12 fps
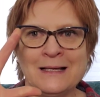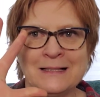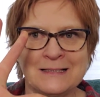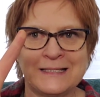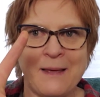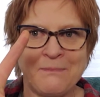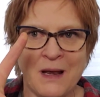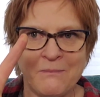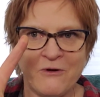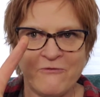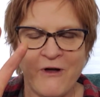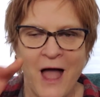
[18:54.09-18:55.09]
step
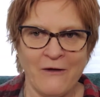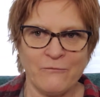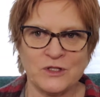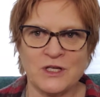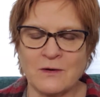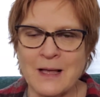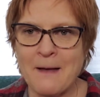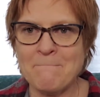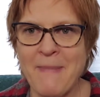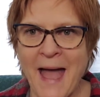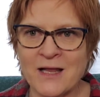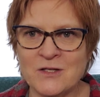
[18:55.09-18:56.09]
number 5, which I'll
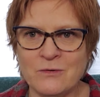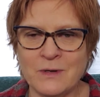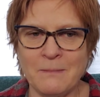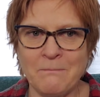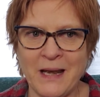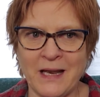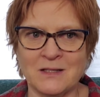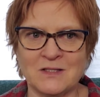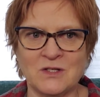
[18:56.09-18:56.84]
come back to in a minute.